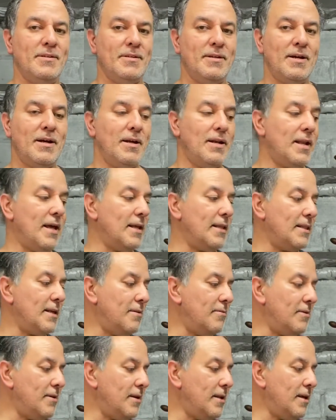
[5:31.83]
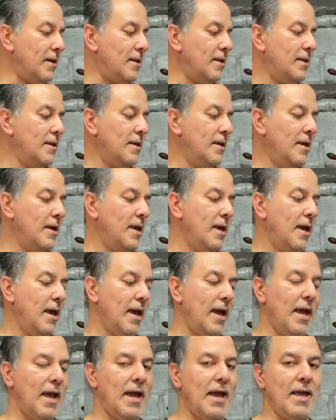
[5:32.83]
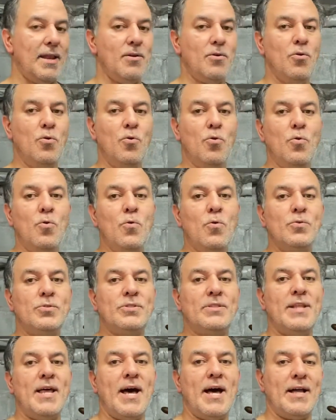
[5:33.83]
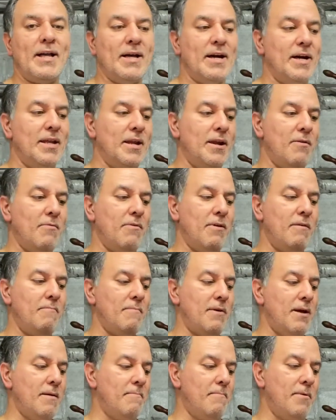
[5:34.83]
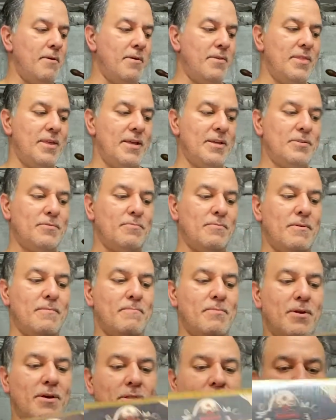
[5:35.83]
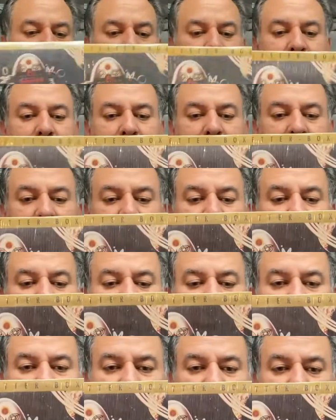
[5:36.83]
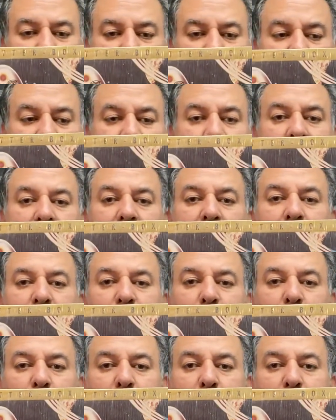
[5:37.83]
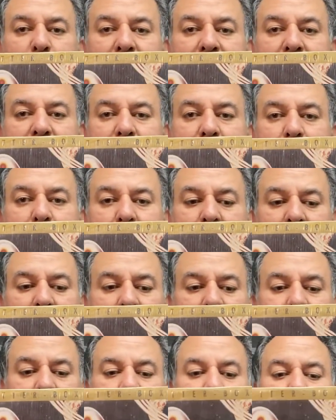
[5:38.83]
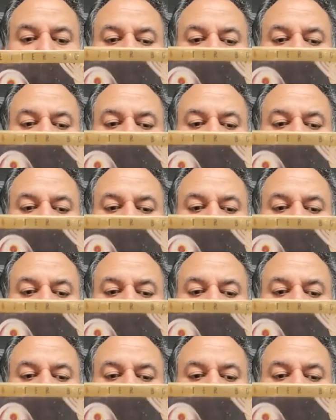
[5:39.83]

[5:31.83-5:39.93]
I like that one a lot. And who's not gonna remember this one, brother? Limited edition of Forbidden Planet.